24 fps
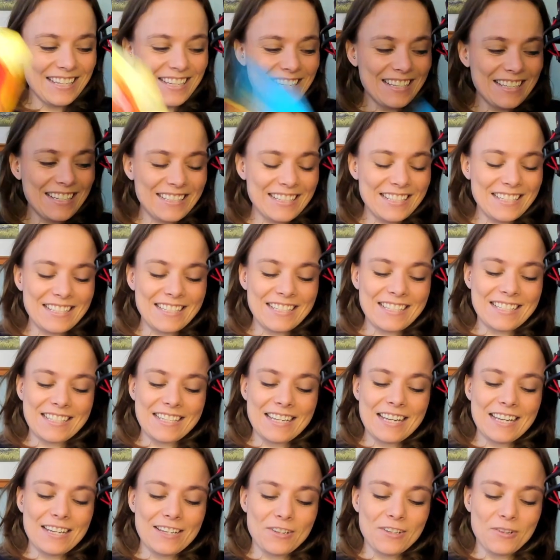this is
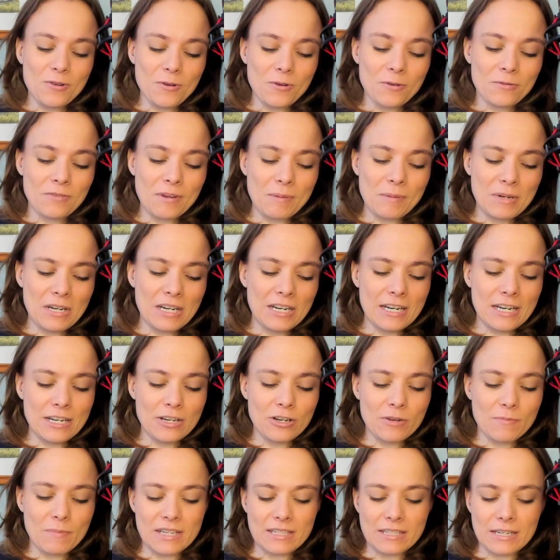your feminine and
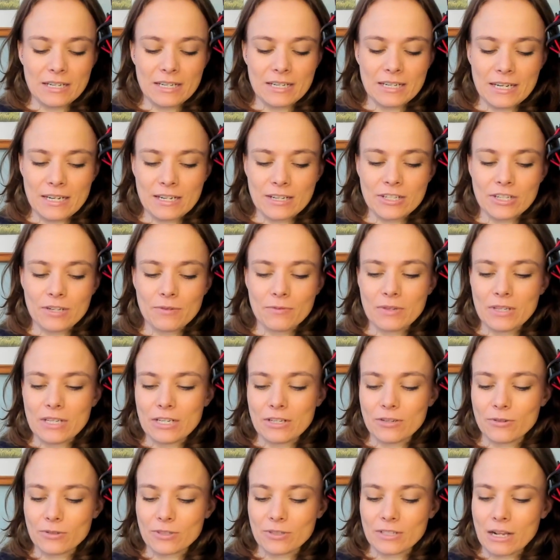your masculine energy within
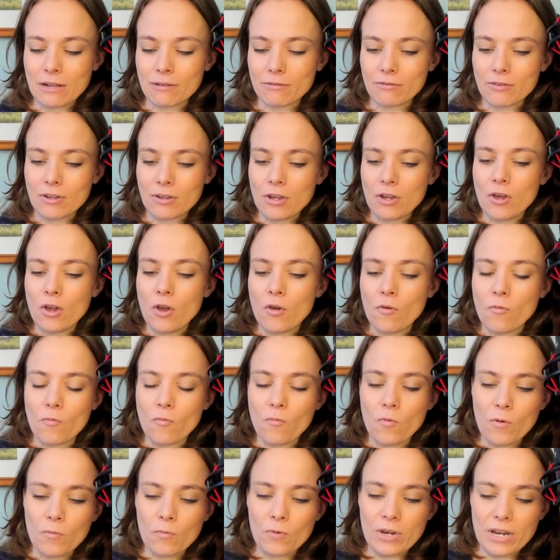yourself.
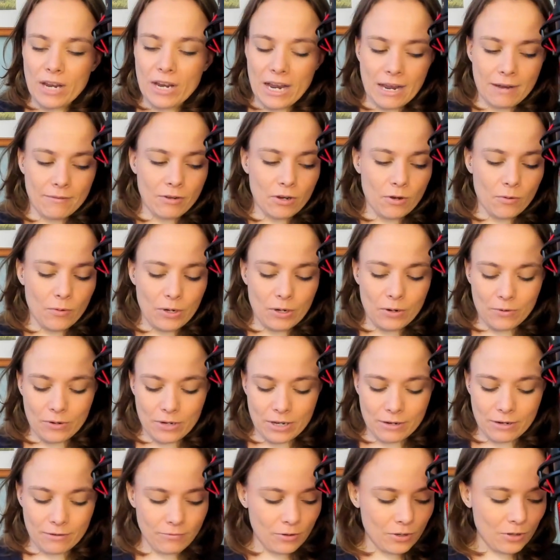What we have going on
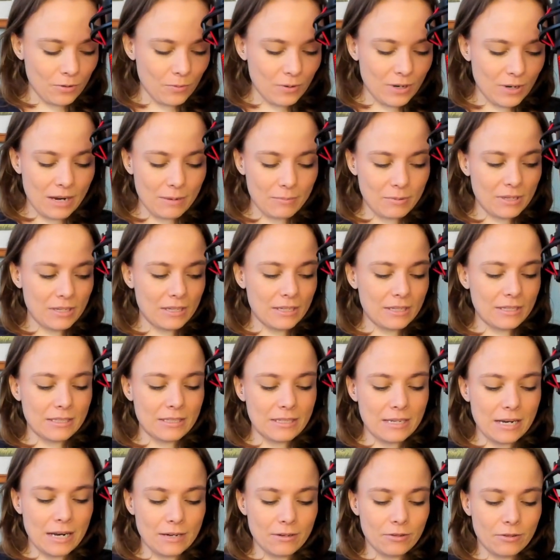here for you, Cabby, is
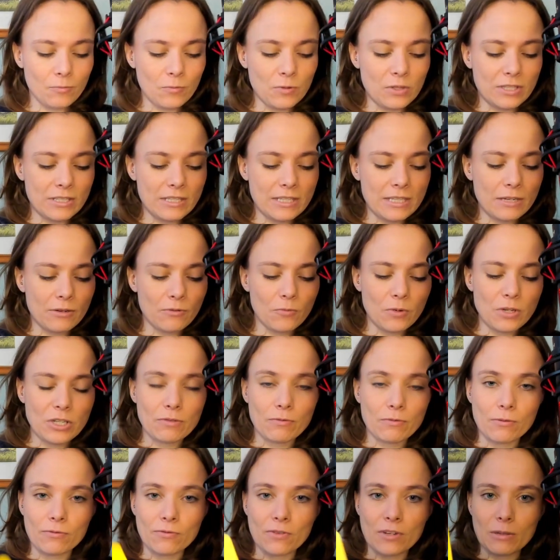that we see a wish
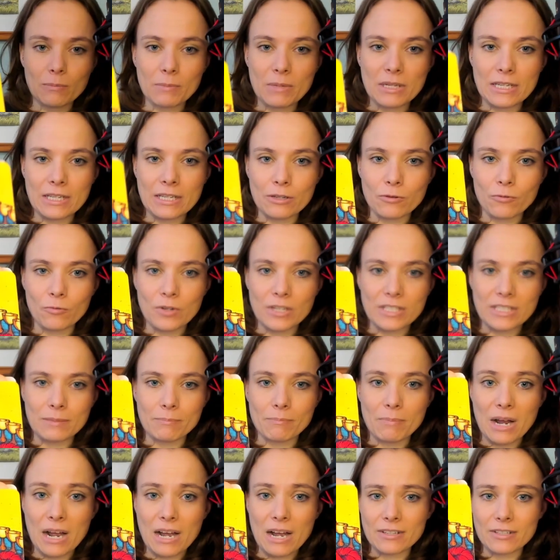fulfillment in the recent
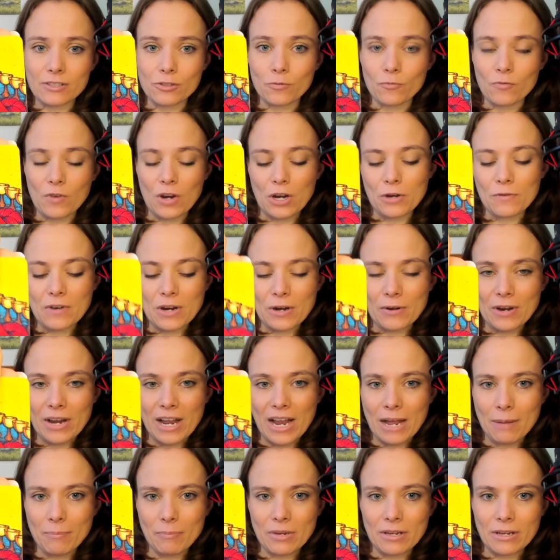past. You're very, very
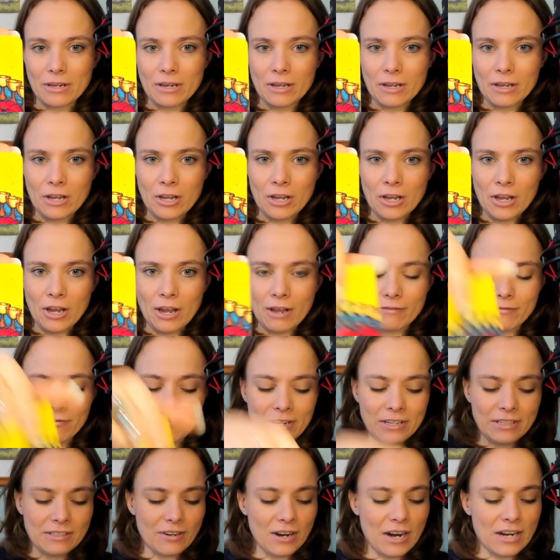happy. And
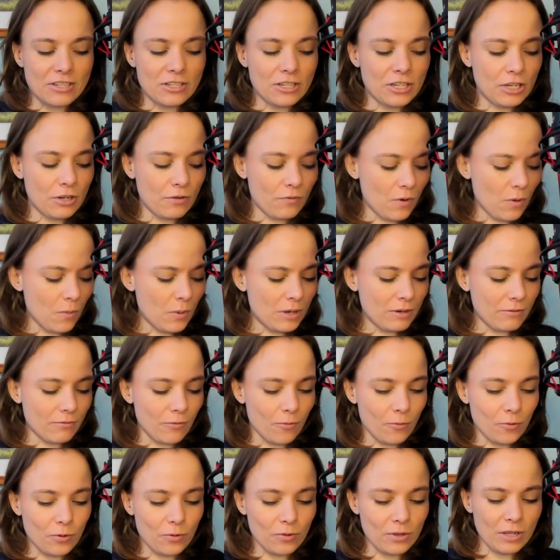things are actually growing
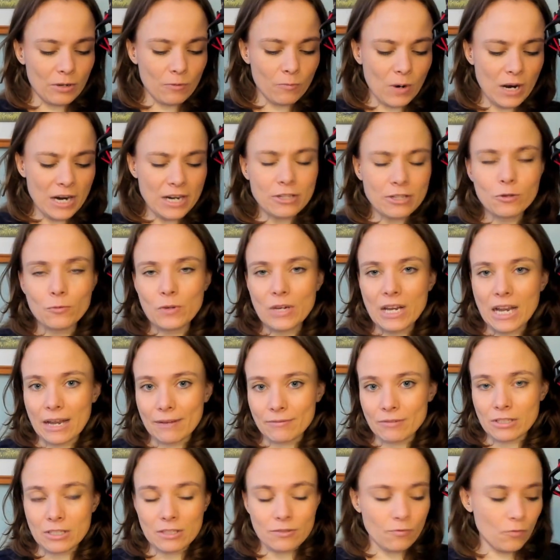for you. Then why do we
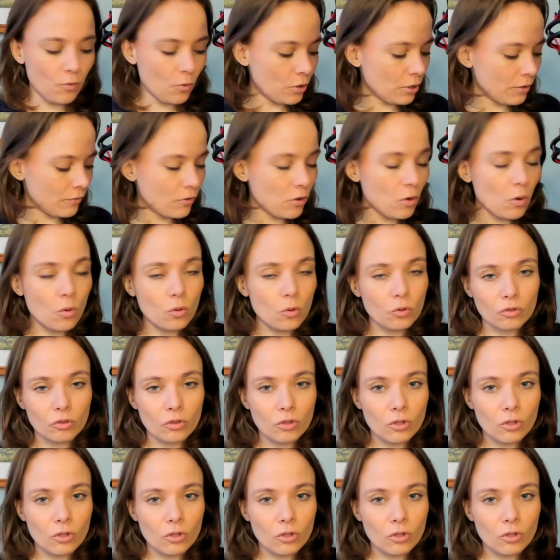have this void? Of course.